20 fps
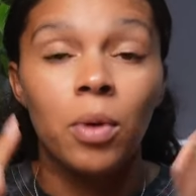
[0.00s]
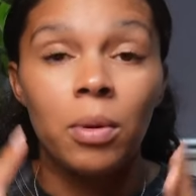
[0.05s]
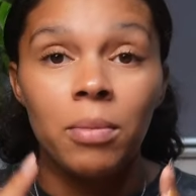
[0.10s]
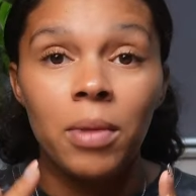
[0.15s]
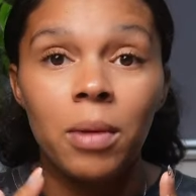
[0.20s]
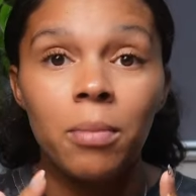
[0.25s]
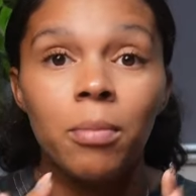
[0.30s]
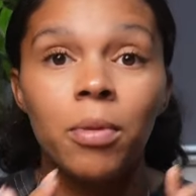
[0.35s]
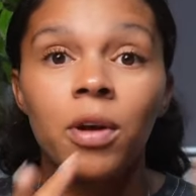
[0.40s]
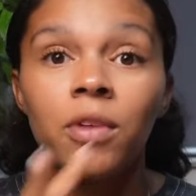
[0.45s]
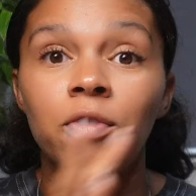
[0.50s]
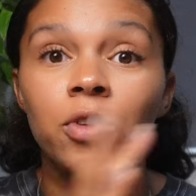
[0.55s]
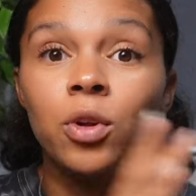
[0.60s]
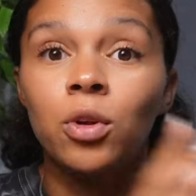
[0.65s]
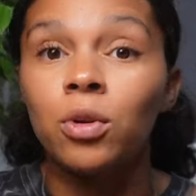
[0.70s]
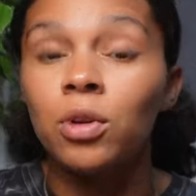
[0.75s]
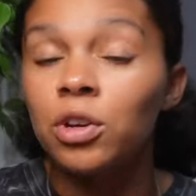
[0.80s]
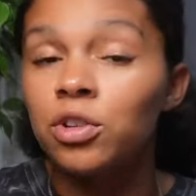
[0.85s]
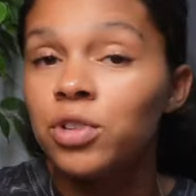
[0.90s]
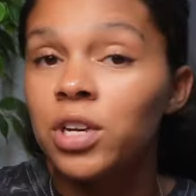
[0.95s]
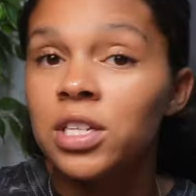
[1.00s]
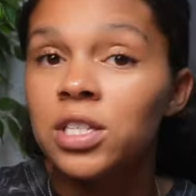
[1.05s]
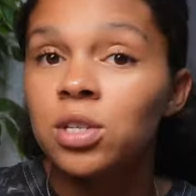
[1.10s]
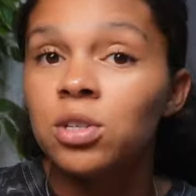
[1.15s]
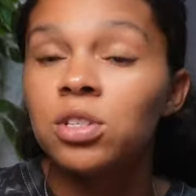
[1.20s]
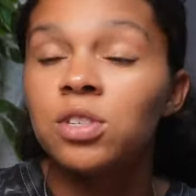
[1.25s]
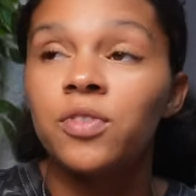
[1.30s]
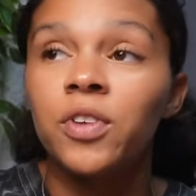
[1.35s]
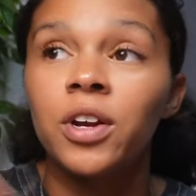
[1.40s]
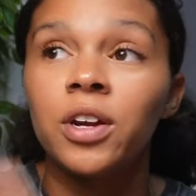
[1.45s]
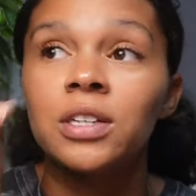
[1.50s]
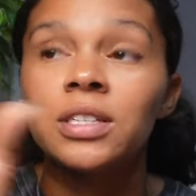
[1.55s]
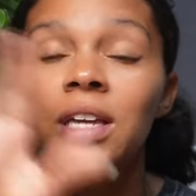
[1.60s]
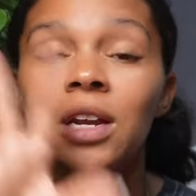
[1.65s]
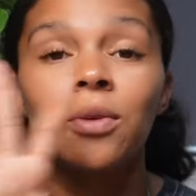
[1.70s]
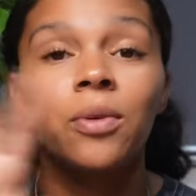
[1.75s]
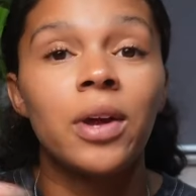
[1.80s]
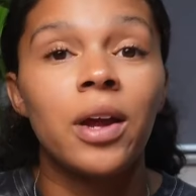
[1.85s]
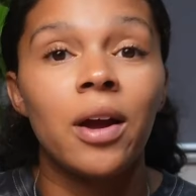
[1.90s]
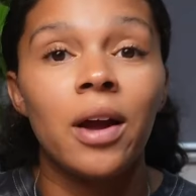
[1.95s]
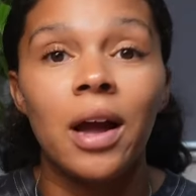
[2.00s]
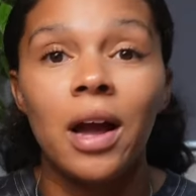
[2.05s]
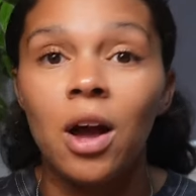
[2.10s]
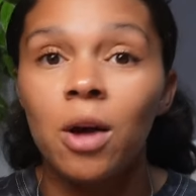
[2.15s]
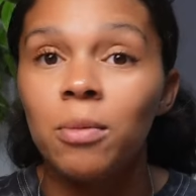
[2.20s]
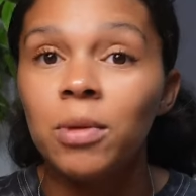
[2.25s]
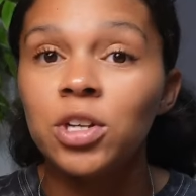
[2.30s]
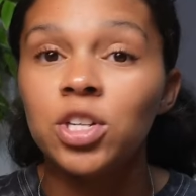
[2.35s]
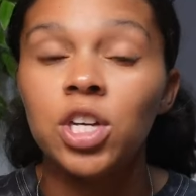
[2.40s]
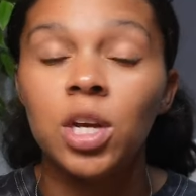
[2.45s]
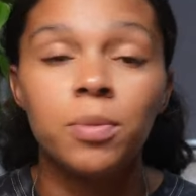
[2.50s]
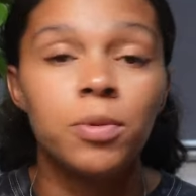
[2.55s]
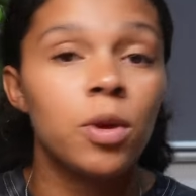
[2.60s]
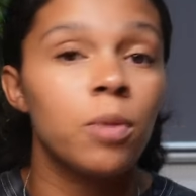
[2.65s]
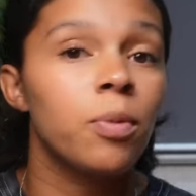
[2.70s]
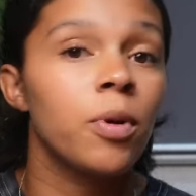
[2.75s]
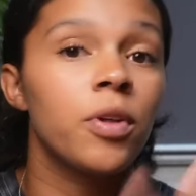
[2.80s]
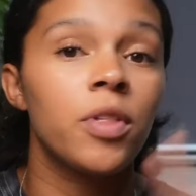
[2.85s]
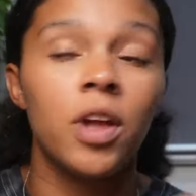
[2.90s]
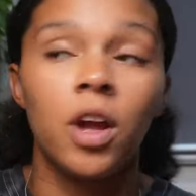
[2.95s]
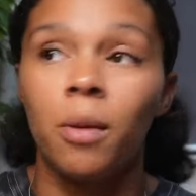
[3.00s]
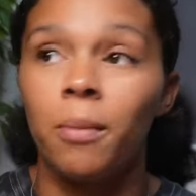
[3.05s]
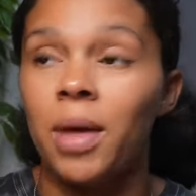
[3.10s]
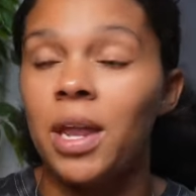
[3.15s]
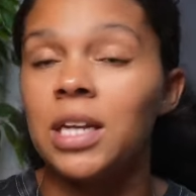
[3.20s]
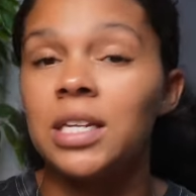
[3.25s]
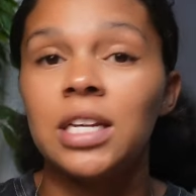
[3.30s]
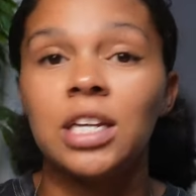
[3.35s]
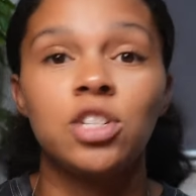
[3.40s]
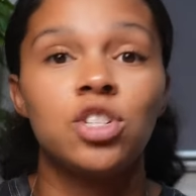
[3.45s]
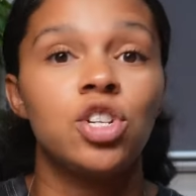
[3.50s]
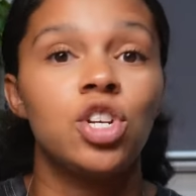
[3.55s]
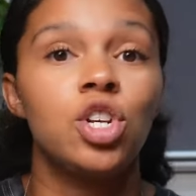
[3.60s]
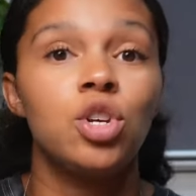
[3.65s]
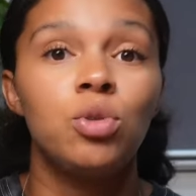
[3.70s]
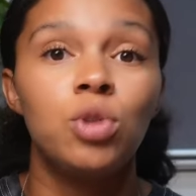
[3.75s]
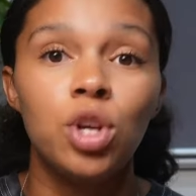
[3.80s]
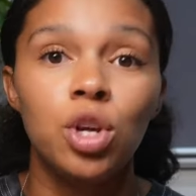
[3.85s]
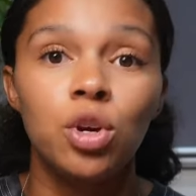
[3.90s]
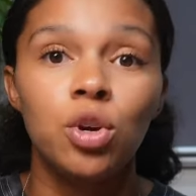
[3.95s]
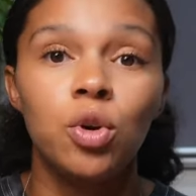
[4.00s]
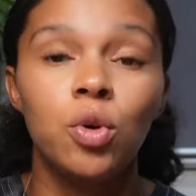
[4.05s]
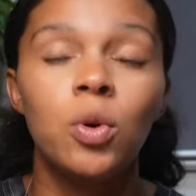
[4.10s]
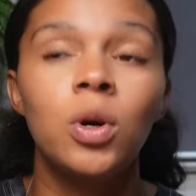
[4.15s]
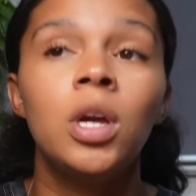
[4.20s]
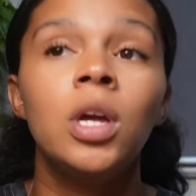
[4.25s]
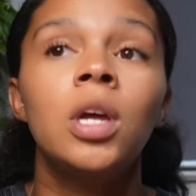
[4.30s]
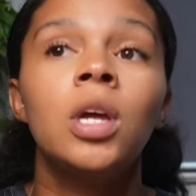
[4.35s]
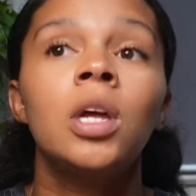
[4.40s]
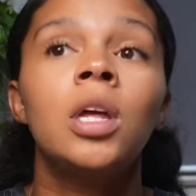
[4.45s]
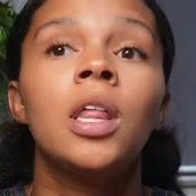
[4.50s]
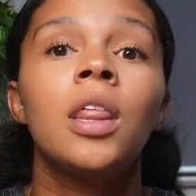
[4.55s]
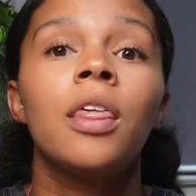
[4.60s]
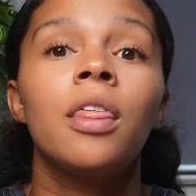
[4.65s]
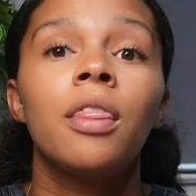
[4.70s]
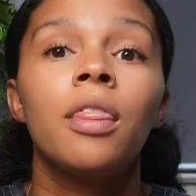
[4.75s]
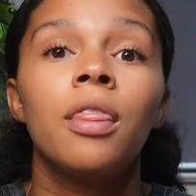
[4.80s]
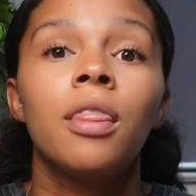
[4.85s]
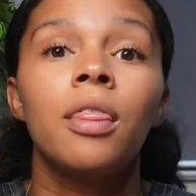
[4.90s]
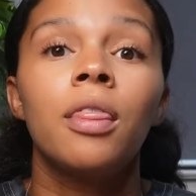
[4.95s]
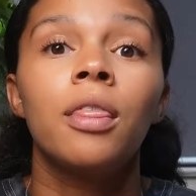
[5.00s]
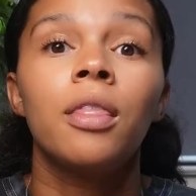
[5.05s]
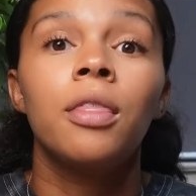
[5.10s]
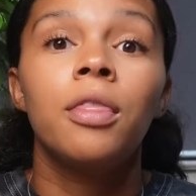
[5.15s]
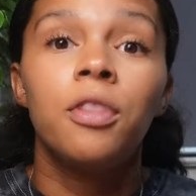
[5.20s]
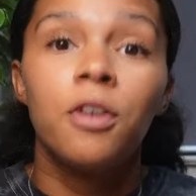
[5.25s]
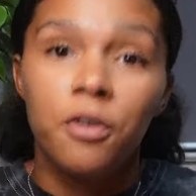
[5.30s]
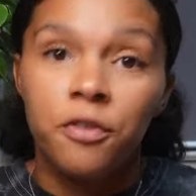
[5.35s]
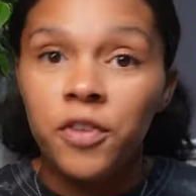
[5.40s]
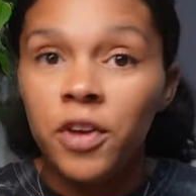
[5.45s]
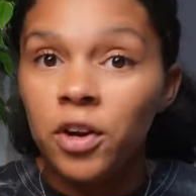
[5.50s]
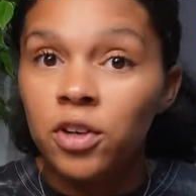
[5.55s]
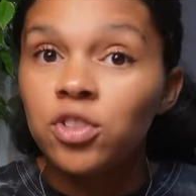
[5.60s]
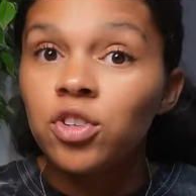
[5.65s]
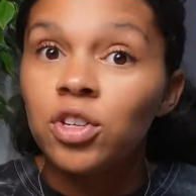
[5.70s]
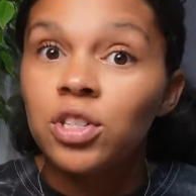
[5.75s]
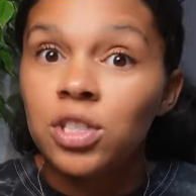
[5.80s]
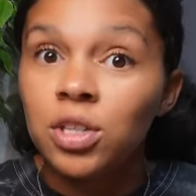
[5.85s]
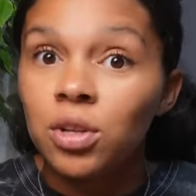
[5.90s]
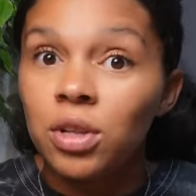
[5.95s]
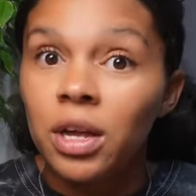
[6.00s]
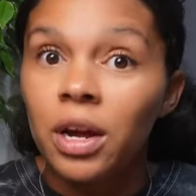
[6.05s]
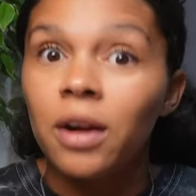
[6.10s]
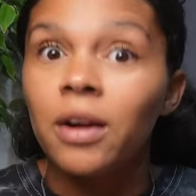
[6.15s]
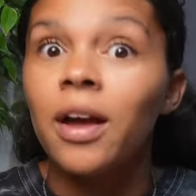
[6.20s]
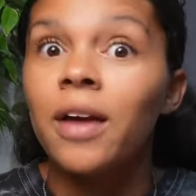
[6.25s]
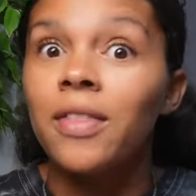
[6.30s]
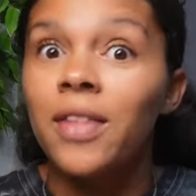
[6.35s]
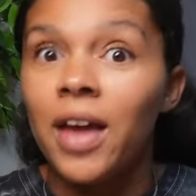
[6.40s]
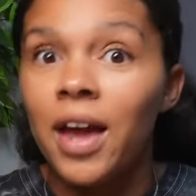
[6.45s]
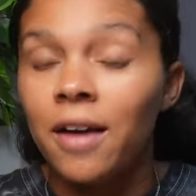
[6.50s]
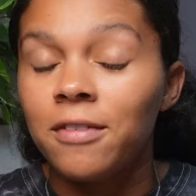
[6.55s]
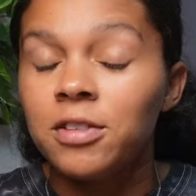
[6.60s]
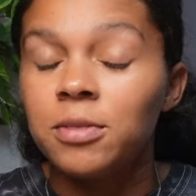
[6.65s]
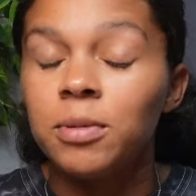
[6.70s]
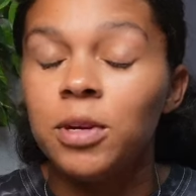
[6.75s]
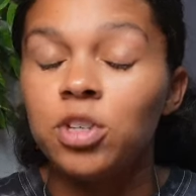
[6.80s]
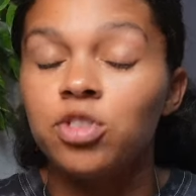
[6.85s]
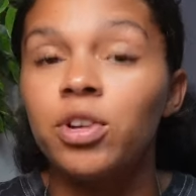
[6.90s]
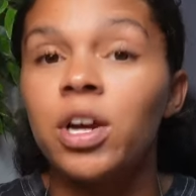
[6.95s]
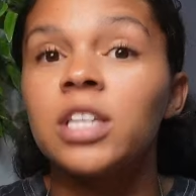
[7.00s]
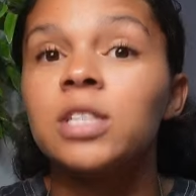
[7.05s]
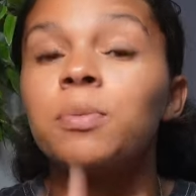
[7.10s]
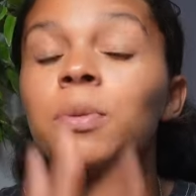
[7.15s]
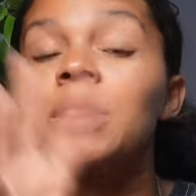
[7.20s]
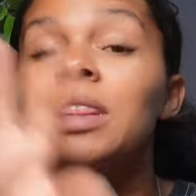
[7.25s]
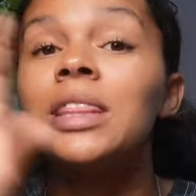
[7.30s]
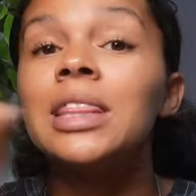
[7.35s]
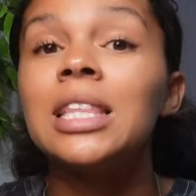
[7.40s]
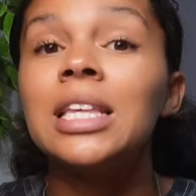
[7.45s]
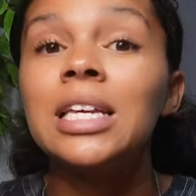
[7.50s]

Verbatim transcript: But remember, if you don't address those fears, I don't care how much hypnobirthing or meditation you do, the fears are still there and they have to be addressed.